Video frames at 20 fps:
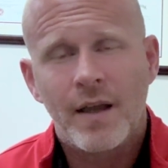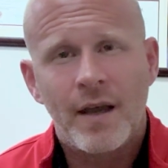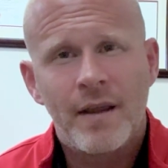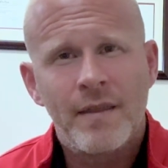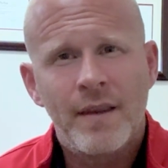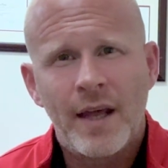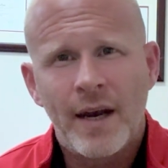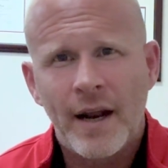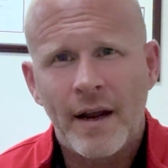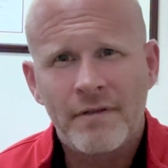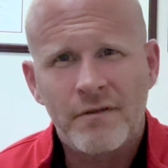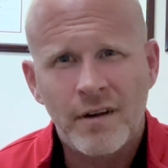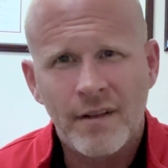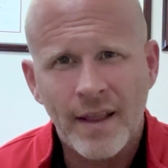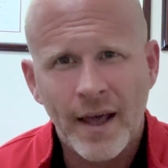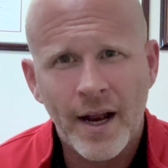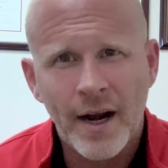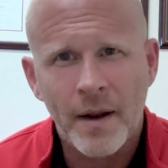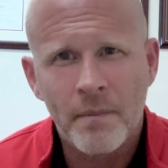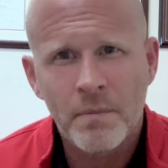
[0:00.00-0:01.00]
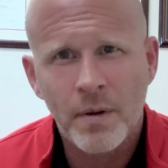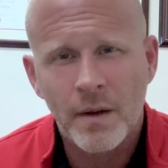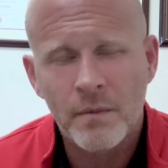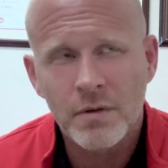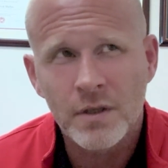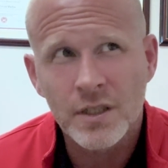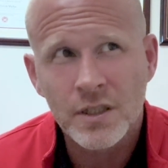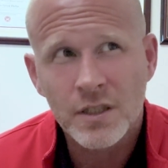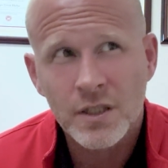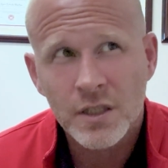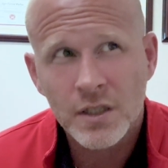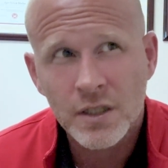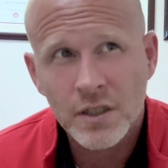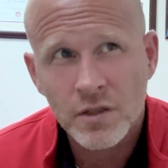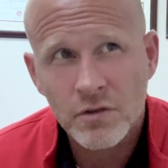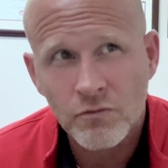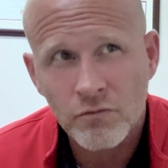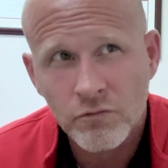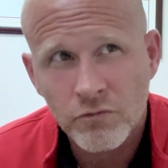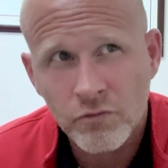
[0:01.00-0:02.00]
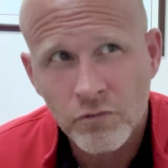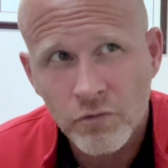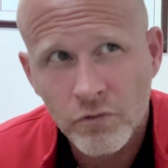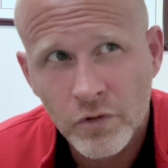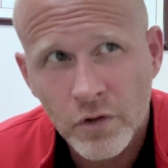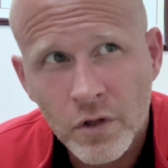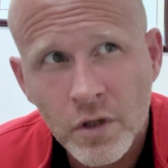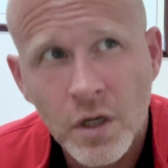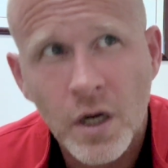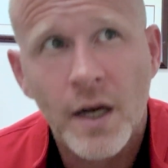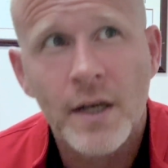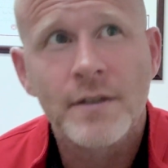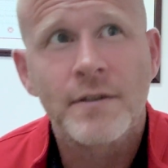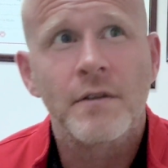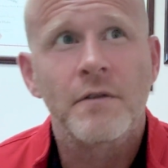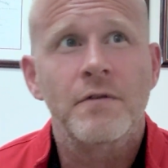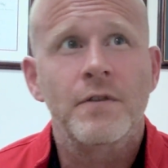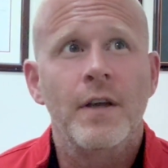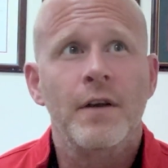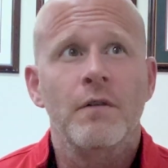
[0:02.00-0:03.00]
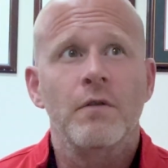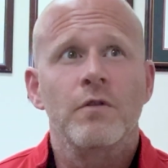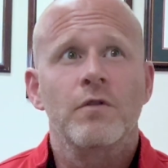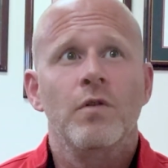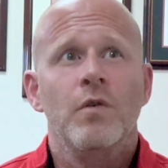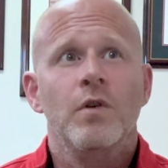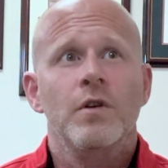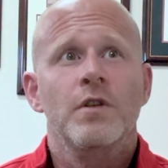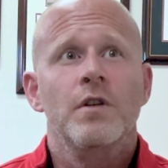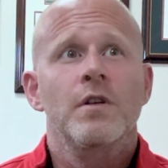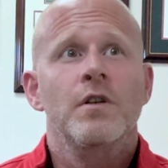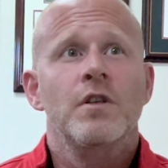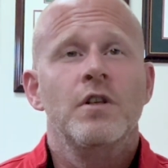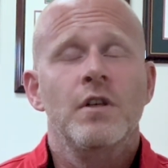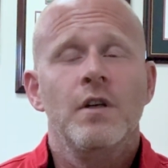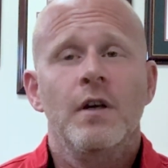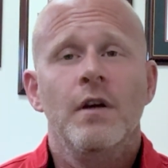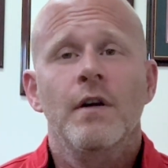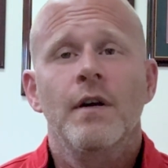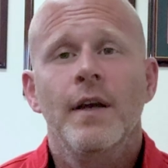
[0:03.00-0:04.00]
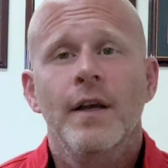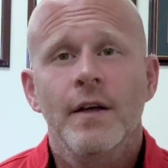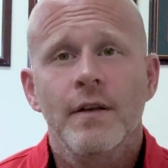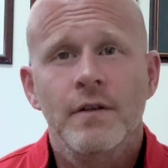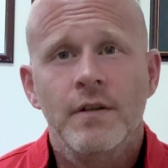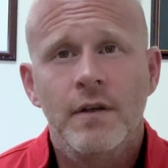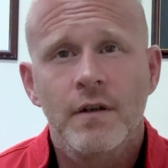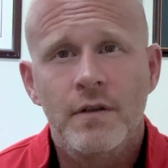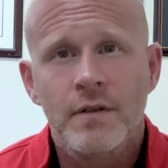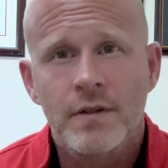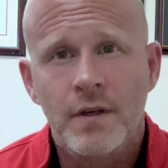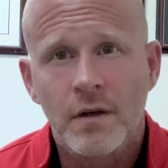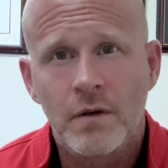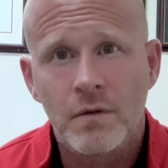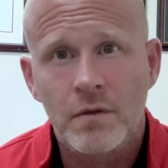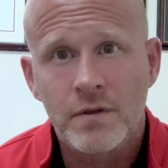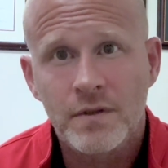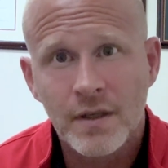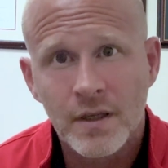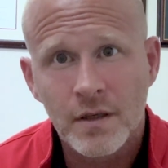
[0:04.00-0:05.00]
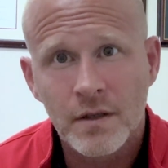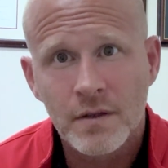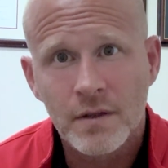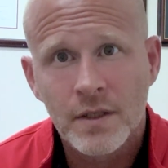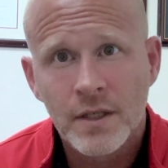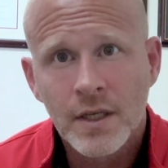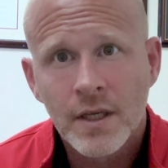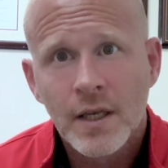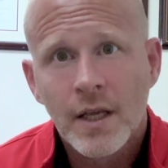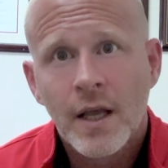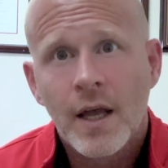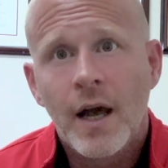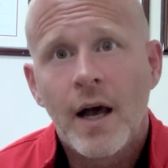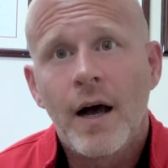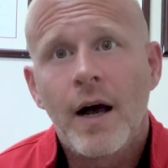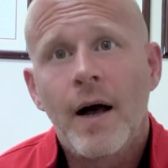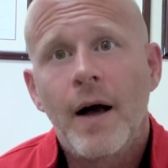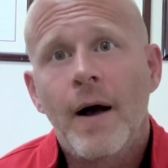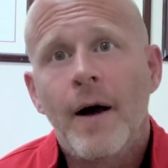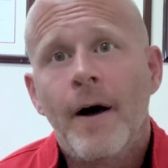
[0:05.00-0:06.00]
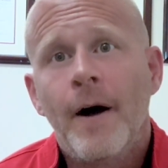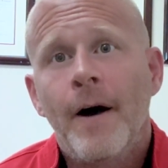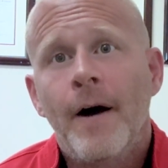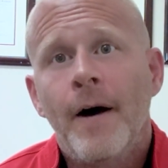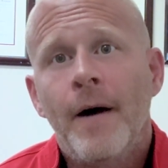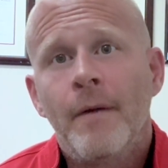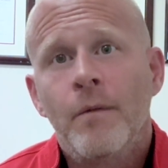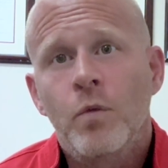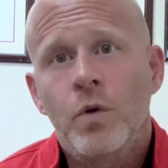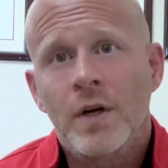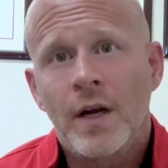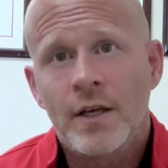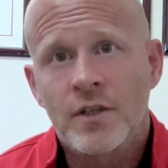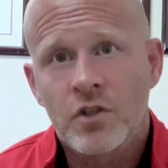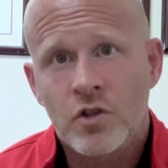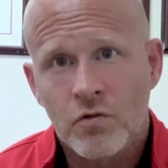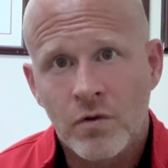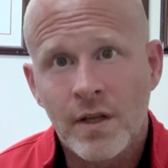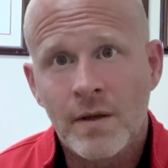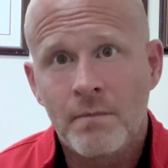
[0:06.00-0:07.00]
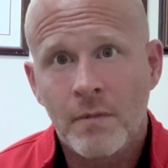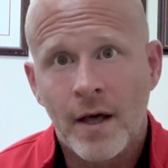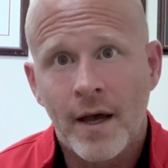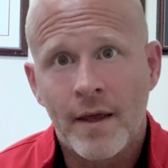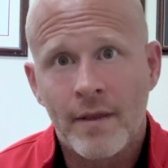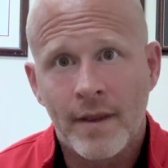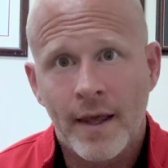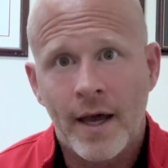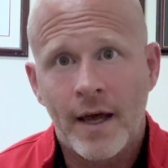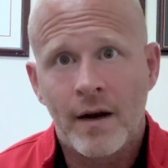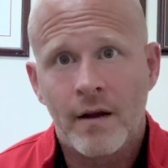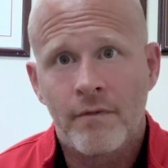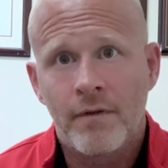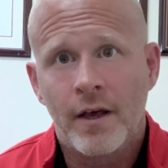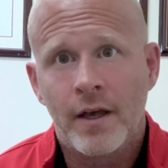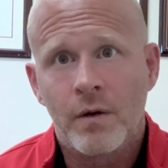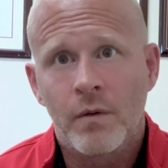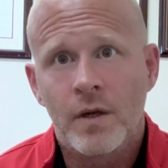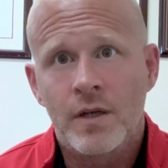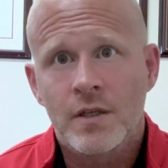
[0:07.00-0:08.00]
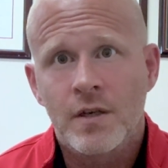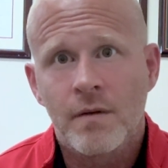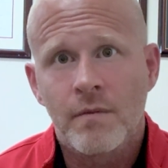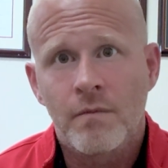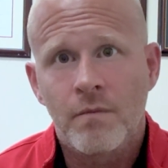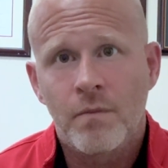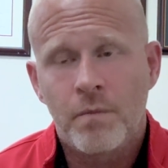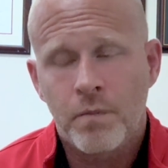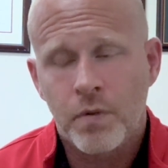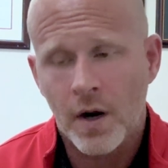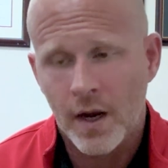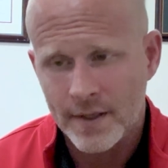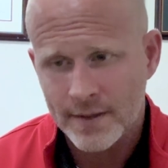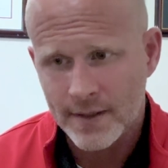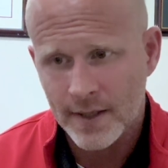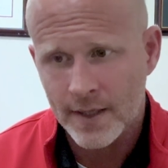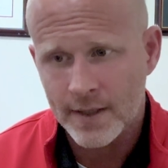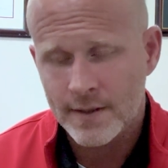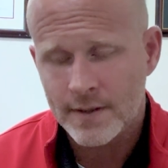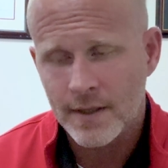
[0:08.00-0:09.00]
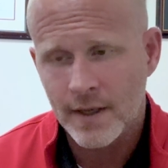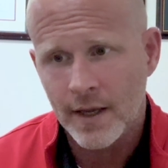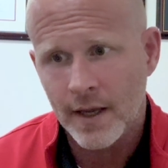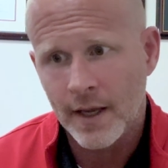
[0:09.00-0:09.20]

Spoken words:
And then after that, I published Root Cause of Sacral Torsion, Shear Anterior Sacral Tilt, where I streamlined that evaluation process